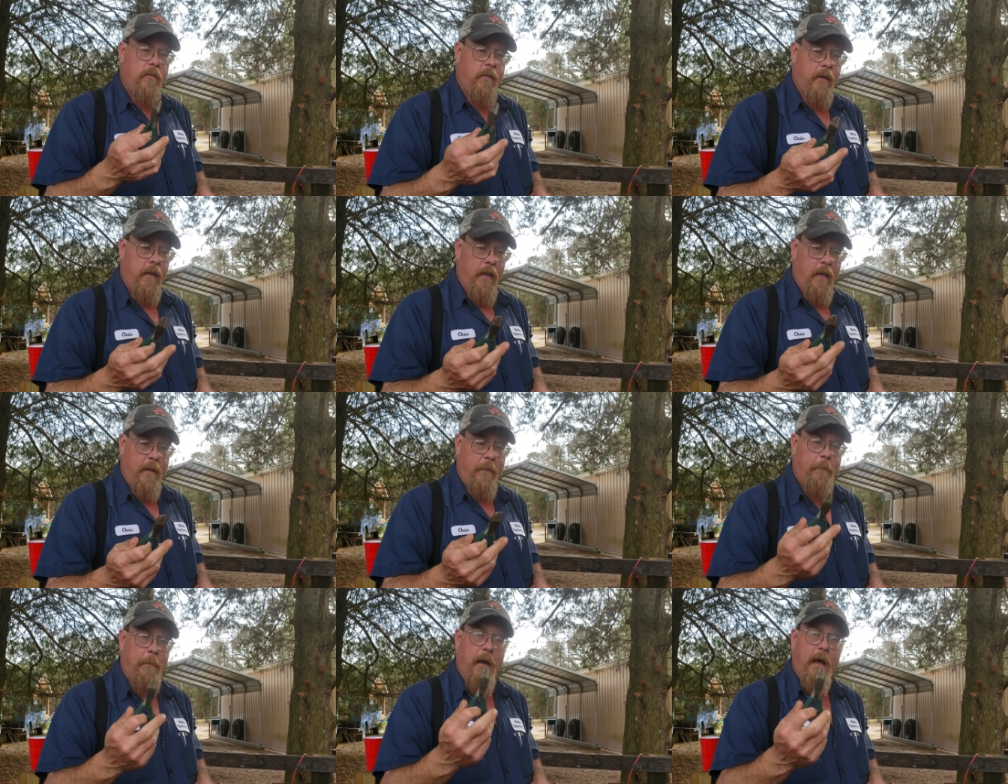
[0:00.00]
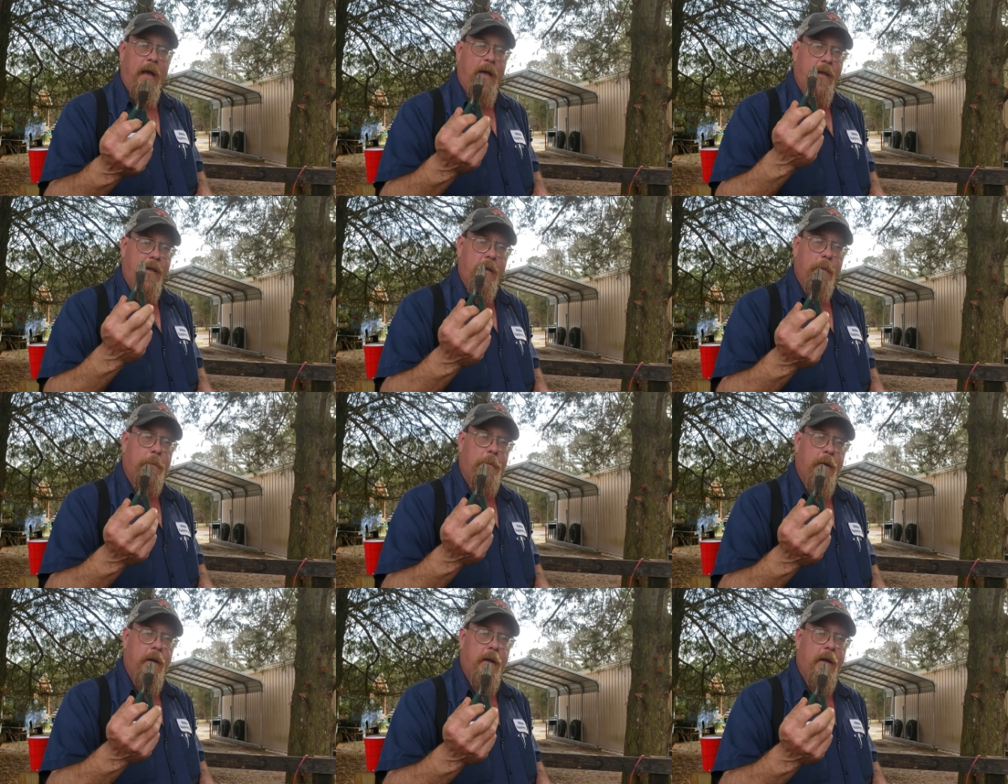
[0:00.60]
Kind of buy you a
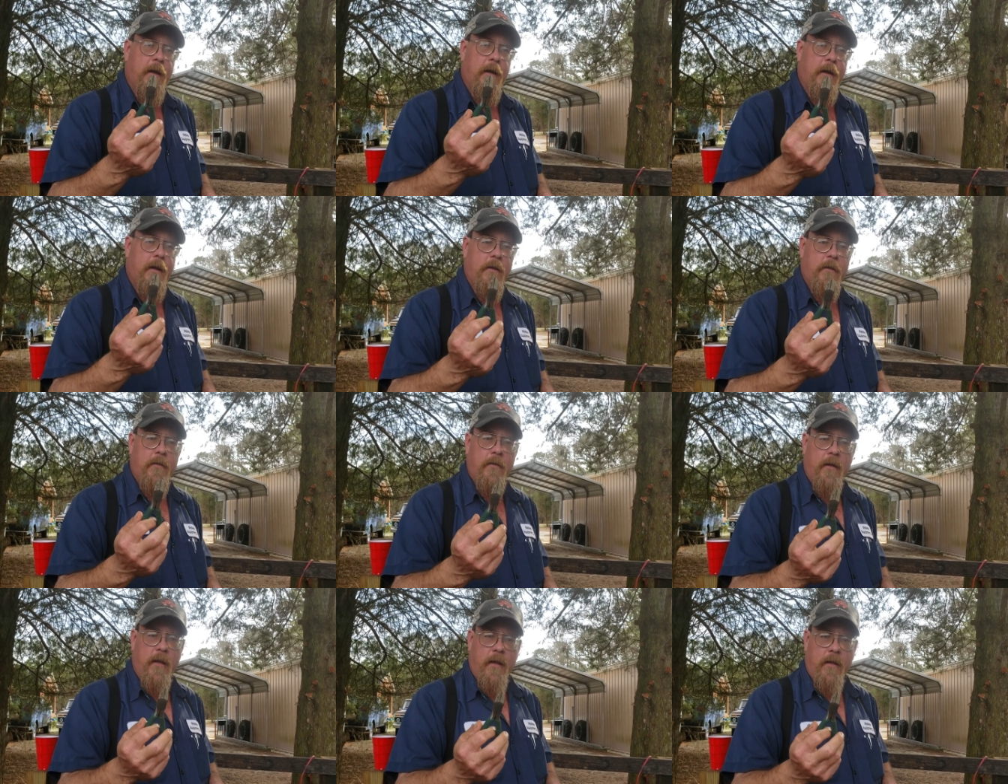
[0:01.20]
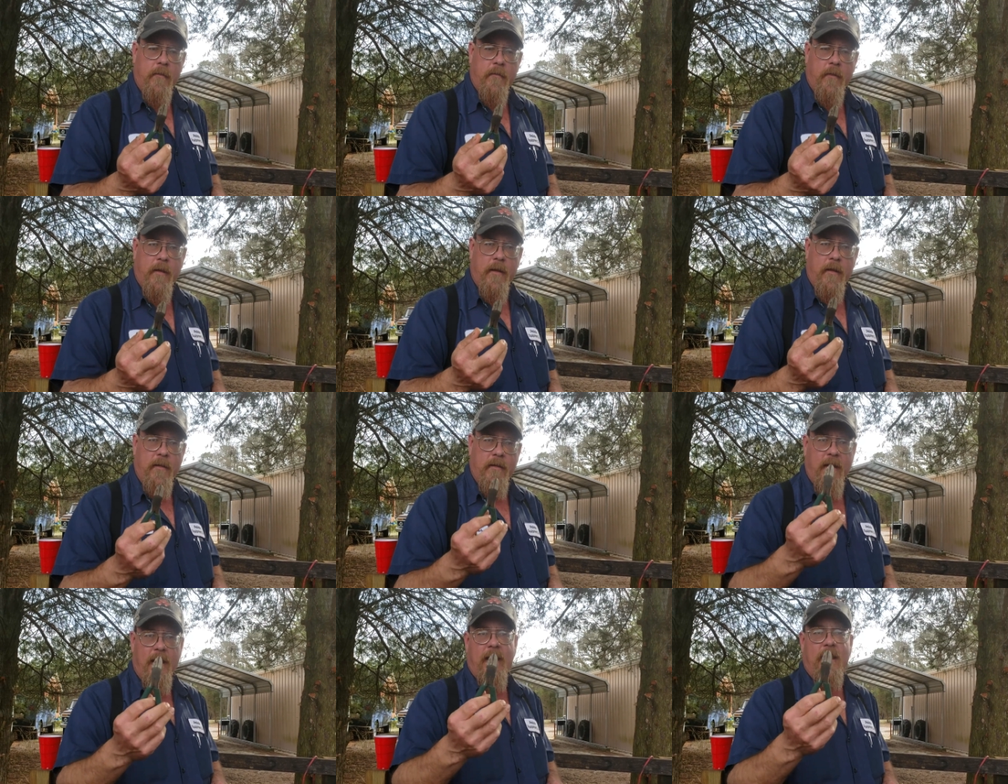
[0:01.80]
pair and,
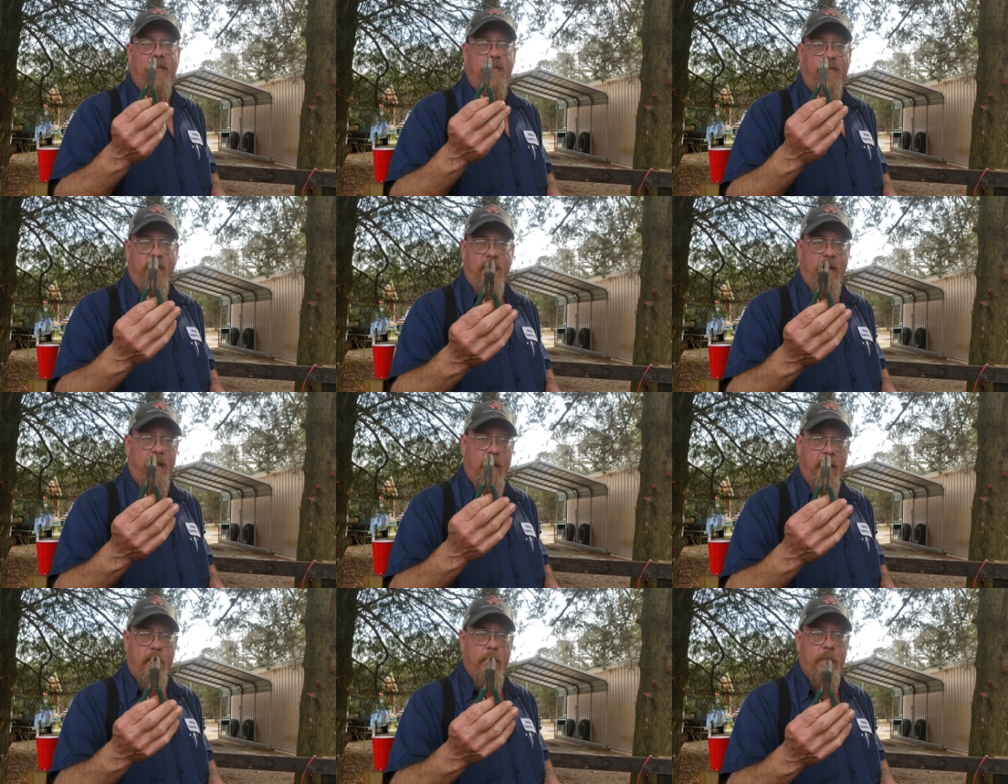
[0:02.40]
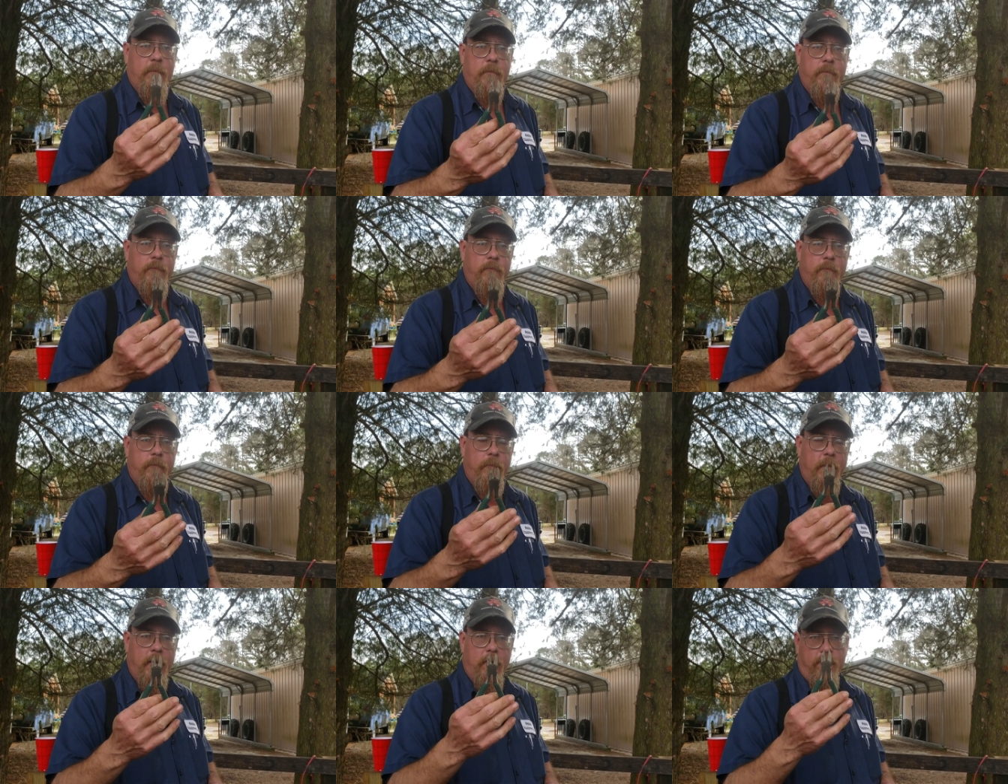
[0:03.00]
and designate them
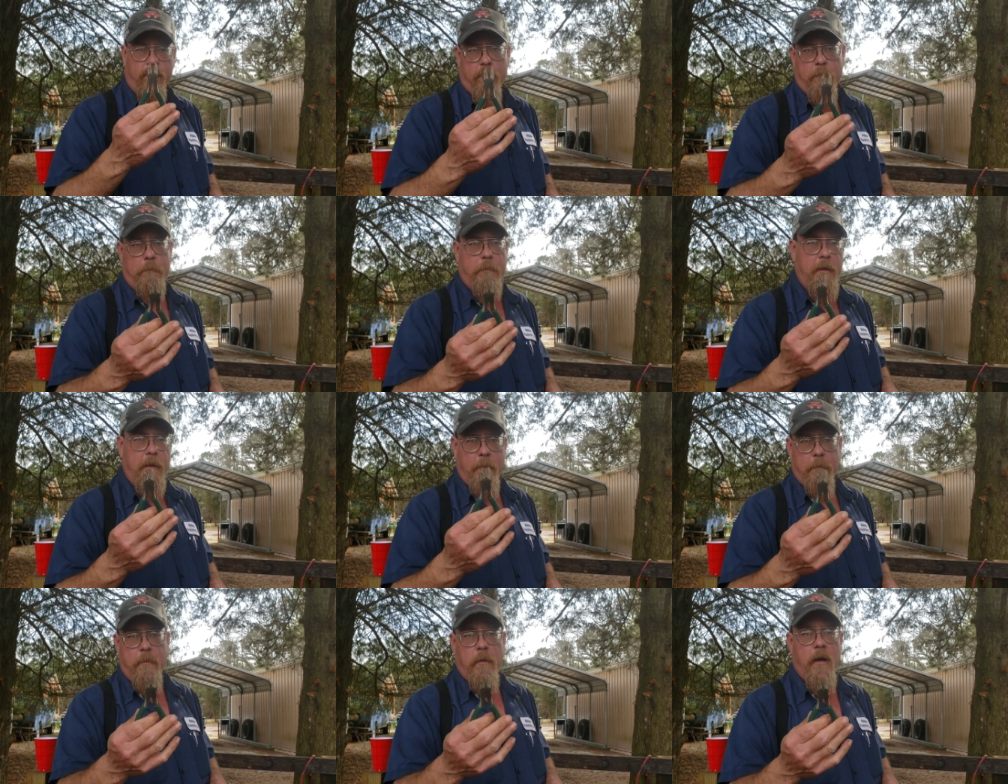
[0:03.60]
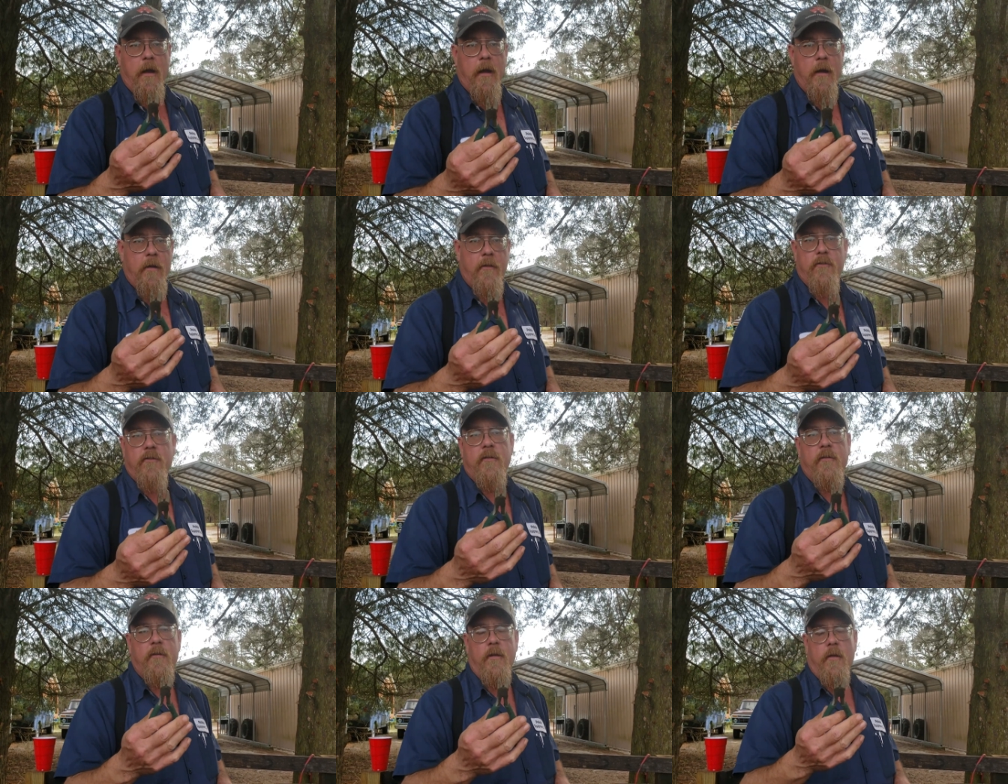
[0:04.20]
as your pig pliers.